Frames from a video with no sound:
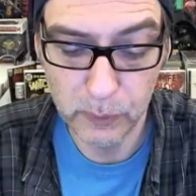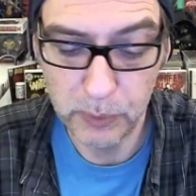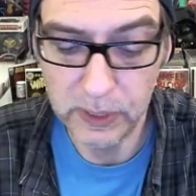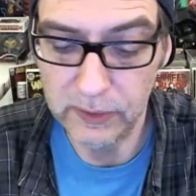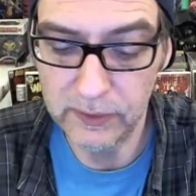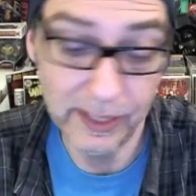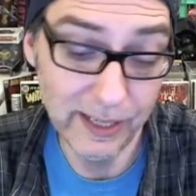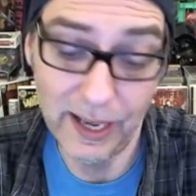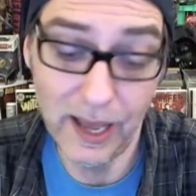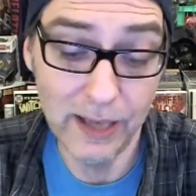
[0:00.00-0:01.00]
piece. And
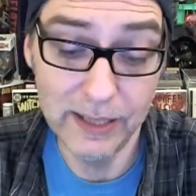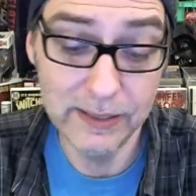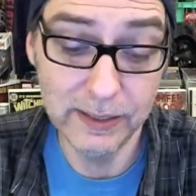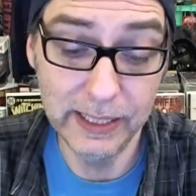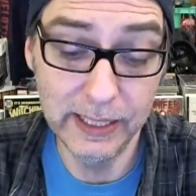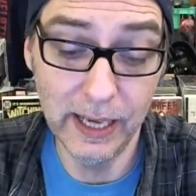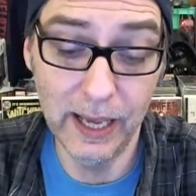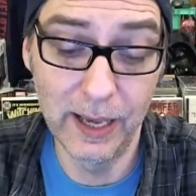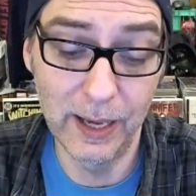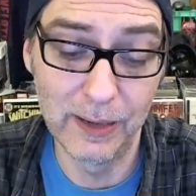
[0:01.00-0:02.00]
honestly,
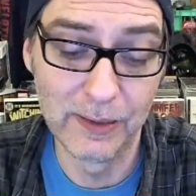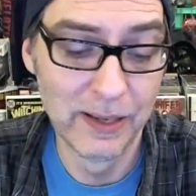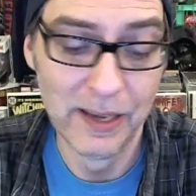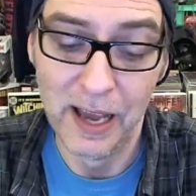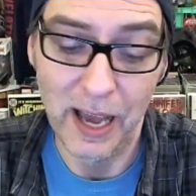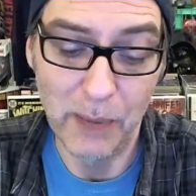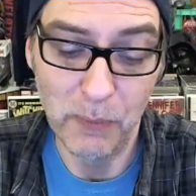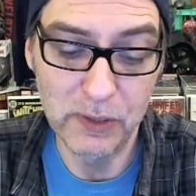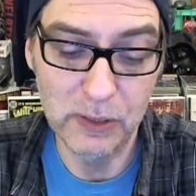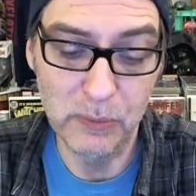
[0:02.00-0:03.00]
I
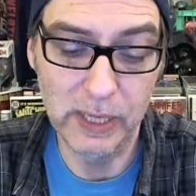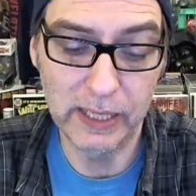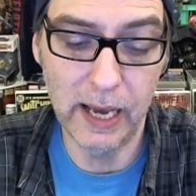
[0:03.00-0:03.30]
must admit,